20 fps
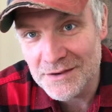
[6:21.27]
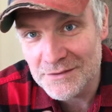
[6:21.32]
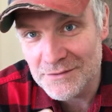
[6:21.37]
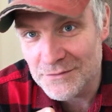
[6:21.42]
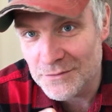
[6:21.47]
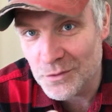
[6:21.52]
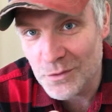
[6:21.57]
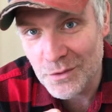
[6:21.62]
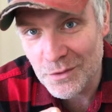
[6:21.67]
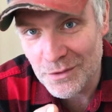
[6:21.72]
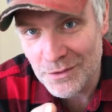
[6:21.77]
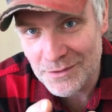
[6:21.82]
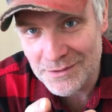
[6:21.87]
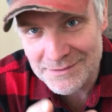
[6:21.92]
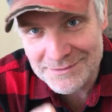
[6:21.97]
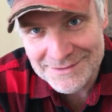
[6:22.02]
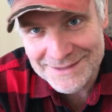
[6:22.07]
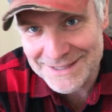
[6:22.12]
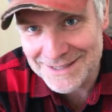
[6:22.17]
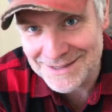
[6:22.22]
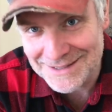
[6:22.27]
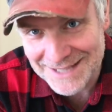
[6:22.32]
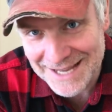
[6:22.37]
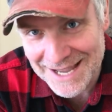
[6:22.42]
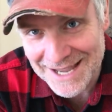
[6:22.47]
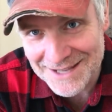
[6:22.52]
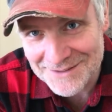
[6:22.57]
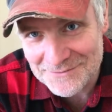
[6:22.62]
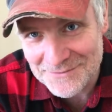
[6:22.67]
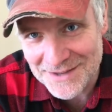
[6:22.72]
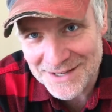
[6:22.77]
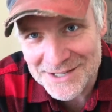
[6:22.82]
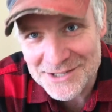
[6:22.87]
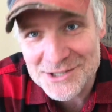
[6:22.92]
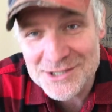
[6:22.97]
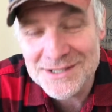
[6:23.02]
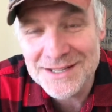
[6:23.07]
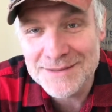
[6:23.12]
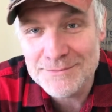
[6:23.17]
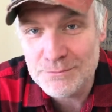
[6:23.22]
for little catfish
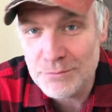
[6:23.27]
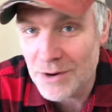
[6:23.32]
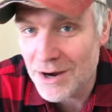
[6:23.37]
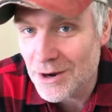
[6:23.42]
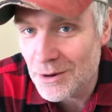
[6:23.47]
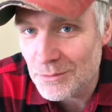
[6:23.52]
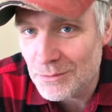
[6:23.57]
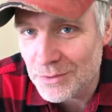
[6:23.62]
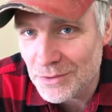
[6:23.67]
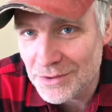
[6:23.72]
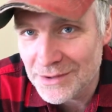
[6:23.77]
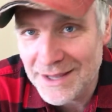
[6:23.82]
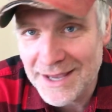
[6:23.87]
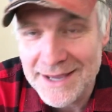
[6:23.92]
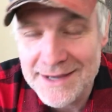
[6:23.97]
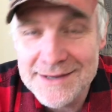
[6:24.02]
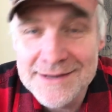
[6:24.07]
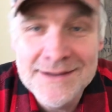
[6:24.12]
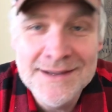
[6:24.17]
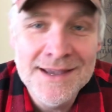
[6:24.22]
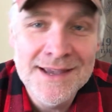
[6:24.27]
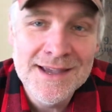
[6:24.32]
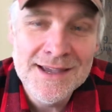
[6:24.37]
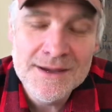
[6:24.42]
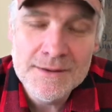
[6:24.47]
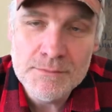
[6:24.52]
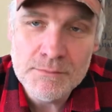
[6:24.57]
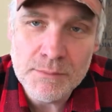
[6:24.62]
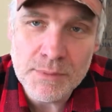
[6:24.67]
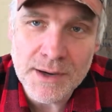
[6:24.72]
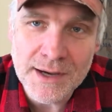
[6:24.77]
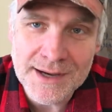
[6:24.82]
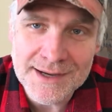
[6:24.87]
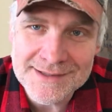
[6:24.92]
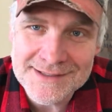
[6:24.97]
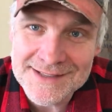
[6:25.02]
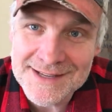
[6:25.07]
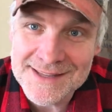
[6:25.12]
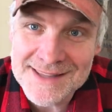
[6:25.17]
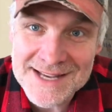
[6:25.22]
and brown bullhead, but
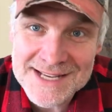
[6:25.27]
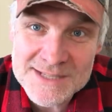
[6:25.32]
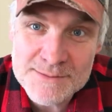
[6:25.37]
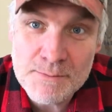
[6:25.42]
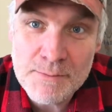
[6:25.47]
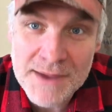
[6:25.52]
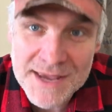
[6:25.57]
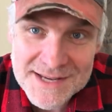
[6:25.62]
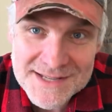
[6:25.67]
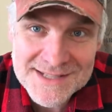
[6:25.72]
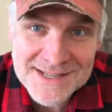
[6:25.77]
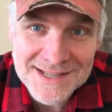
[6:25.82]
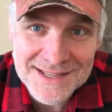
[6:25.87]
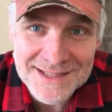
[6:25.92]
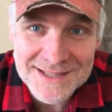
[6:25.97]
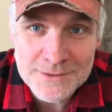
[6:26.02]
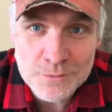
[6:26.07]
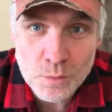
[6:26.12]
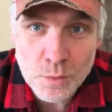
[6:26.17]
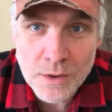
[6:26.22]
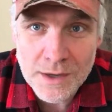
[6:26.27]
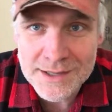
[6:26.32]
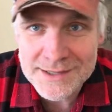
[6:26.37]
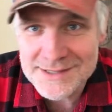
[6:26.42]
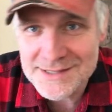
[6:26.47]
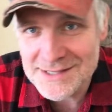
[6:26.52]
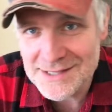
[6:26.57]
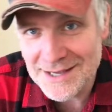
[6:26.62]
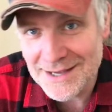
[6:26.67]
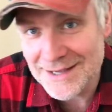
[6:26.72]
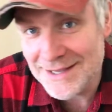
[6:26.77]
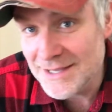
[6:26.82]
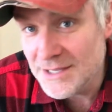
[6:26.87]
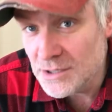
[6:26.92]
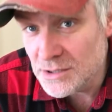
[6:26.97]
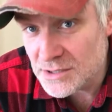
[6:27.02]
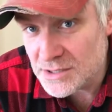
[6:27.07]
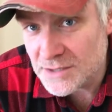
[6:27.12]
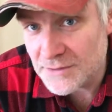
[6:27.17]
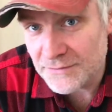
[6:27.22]
that's basically what he
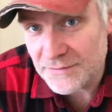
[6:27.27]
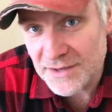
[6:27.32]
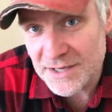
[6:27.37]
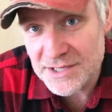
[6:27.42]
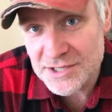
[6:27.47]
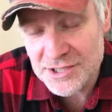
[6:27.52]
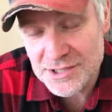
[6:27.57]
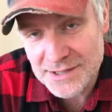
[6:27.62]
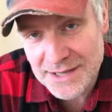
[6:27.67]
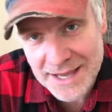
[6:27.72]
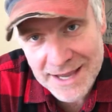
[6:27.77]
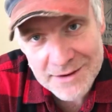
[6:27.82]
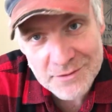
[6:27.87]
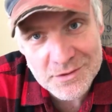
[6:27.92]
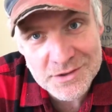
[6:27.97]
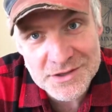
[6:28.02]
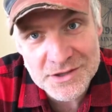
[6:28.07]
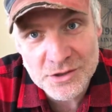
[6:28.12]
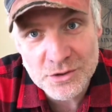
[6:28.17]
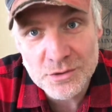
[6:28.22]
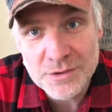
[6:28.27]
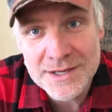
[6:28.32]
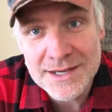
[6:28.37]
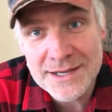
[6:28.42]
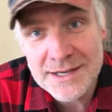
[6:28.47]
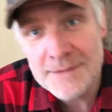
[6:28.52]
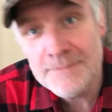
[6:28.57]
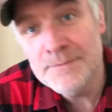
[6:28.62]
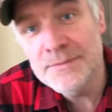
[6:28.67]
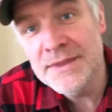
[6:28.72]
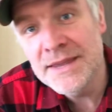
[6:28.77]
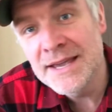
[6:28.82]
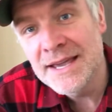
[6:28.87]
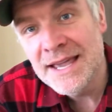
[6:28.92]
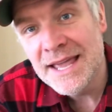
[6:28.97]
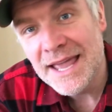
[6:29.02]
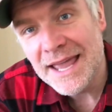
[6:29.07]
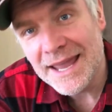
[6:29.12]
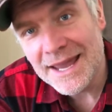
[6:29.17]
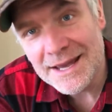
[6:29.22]
used to fish out in the creek.
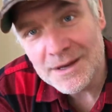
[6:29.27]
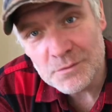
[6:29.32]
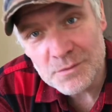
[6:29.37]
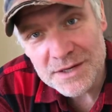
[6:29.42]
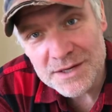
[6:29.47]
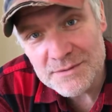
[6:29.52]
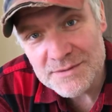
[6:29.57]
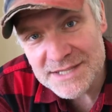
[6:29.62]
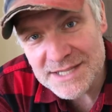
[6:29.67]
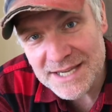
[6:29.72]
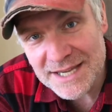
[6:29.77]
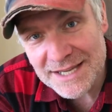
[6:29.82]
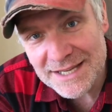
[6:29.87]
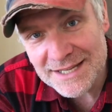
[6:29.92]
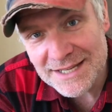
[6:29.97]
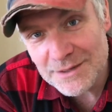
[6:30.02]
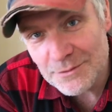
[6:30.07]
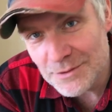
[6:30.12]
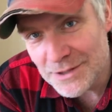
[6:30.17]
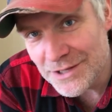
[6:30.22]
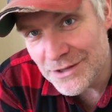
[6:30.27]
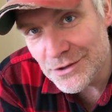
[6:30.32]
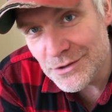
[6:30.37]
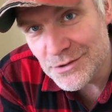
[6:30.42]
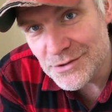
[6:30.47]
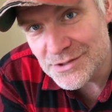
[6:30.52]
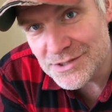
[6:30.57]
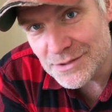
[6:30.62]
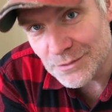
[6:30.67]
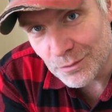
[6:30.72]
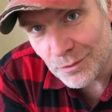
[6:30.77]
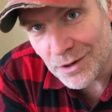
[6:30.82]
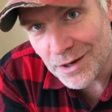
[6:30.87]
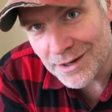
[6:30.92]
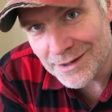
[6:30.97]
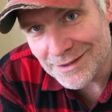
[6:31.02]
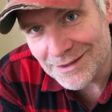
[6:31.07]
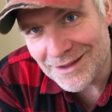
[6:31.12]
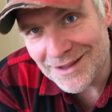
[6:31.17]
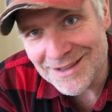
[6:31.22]
And when he was a kid, he would use a
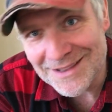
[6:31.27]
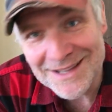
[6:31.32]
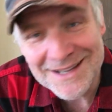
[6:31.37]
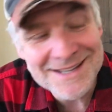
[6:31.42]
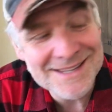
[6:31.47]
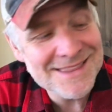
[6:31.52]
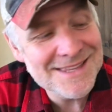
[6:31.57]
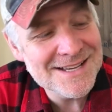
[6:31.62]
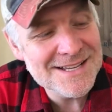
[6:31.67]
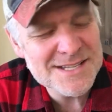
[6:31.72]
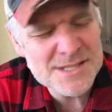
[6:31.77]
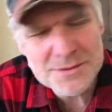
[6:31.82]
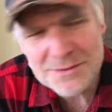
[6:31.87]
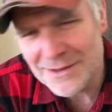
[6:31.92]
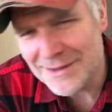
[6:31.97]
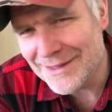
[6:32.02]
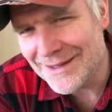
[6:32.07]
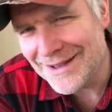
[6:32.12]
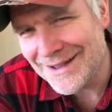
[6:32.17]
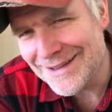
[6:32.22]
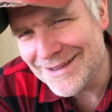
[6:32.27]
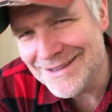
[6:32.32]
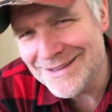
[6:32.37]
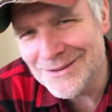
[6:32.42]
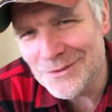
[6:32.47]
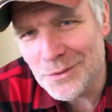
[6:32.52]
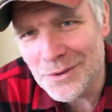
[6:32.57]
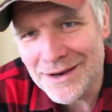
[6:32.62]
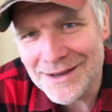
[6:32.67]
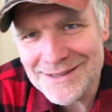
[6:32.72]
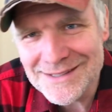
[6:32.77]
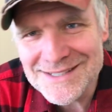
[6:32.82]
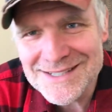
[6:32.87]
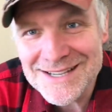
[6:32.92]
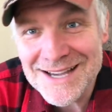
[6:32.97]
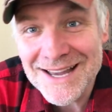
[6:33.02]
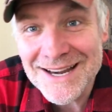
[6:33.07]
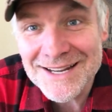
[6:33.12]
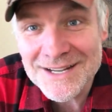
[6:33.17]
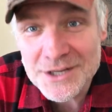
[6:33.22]
rod a lot like this. So I thought, you know what, it's
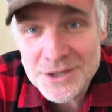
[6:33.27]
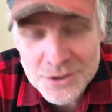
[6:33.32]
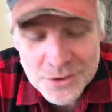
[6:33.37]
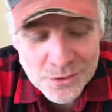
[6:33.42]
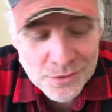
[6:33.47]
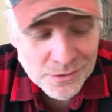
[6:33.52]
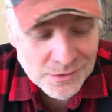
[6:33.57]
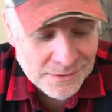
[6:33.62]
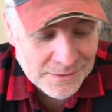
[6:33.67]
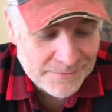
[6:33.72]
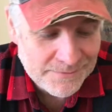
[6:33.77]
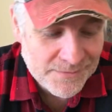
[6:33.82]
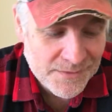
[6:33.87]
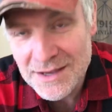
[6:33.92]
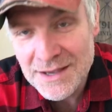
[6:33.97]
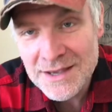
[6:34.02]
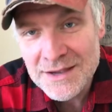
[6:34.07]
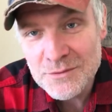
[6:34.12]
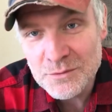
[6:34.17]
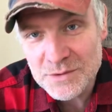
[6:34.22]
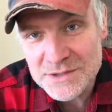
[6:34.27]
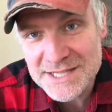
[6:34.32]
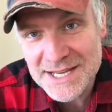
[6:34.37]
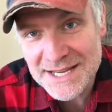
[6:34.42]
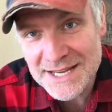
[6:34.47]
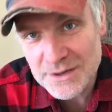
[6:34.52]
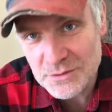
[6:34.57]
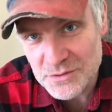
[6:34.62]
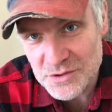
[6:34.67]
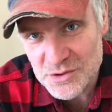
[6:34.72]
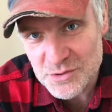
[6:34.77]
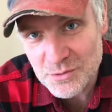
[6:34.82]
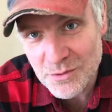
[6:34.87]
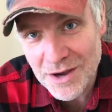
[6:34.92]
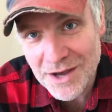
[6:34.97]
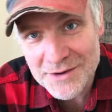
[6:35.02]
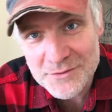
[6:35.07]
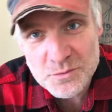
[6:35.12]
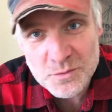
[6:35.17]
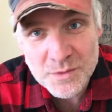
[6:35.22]
kind of cool. We'll take out this
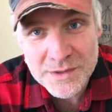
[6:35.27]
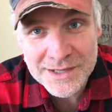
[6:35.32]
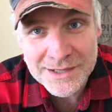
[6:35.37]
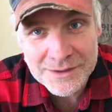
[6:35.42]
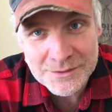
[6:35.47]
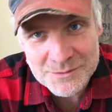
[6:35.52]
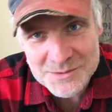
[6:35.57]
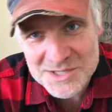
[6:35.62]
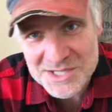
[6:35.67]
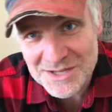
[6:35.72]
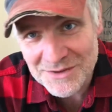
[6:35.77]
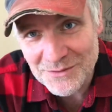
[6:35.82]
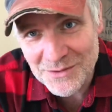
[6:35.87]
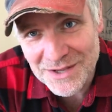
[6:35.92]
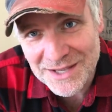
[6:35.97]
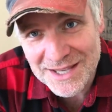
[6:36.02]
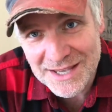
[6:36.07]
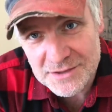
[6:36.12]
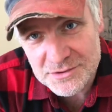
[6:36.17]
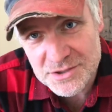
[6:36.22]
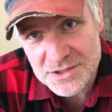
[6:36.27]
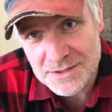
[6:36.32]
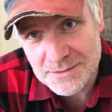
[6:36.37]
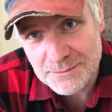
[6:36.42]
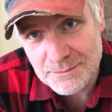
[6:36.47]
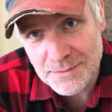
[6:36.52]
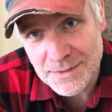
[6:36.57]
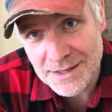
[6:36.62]
rod and reel and see if we can catch some